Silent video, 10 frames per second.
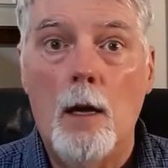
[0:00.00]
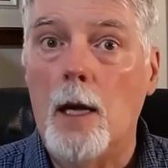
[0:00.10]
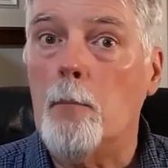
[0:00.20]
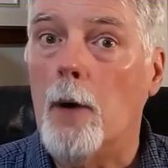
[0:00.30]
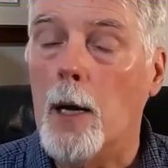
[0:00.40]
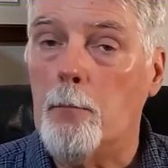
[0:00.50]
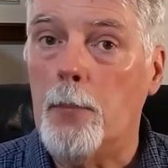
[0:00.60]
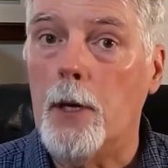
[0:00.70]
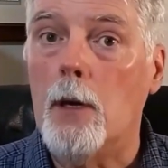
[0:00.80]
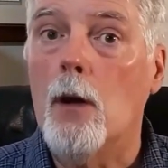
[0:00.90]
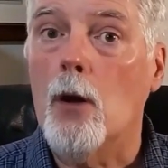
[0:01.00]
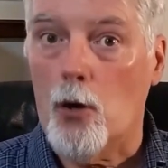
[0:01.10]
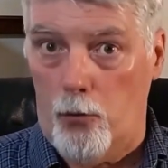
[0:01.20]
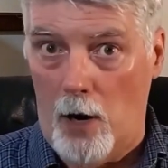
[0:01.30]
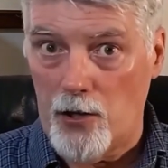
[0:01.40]
it might be
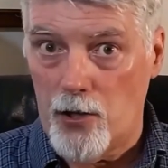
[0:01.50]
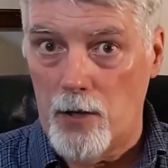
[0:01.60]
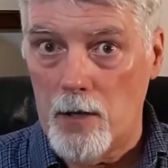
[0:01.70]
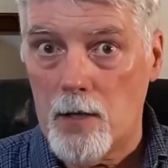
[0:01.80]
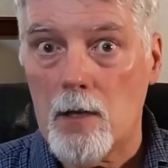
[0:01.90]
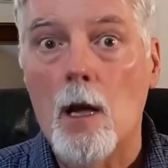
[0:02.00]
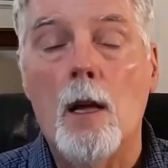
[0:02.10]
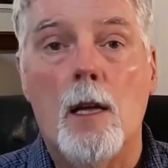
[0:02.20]
crutches,